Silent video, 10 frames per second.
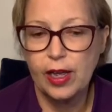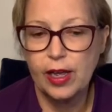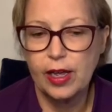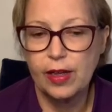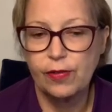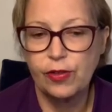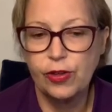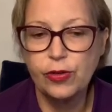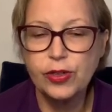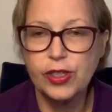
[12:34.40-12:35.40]
if
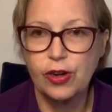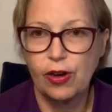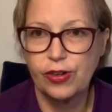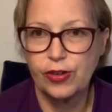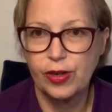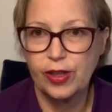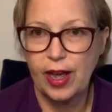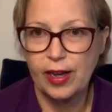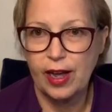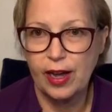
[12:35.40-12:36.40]
you start doing
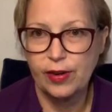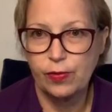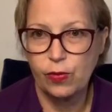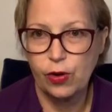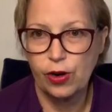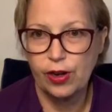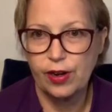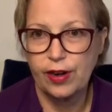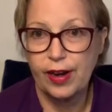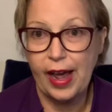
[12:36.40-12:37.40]
that kind of work
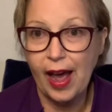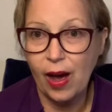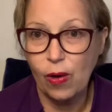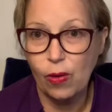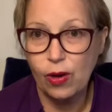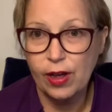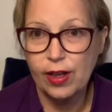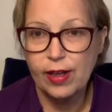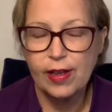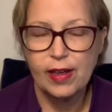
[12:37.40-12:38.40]
now,
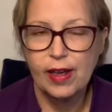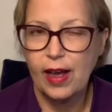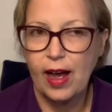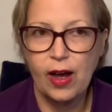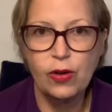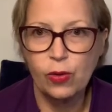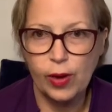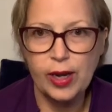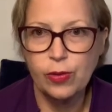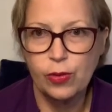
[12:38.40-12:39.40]
how
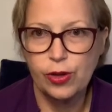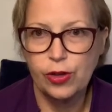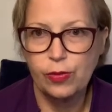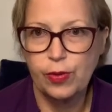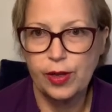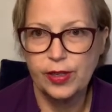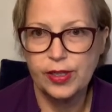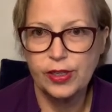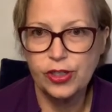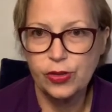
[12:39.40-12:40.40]
great will you be
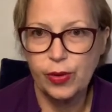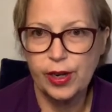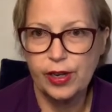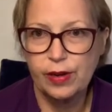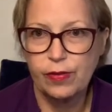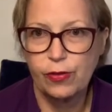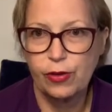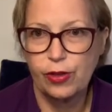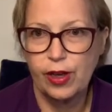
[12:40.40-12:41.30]
situated for the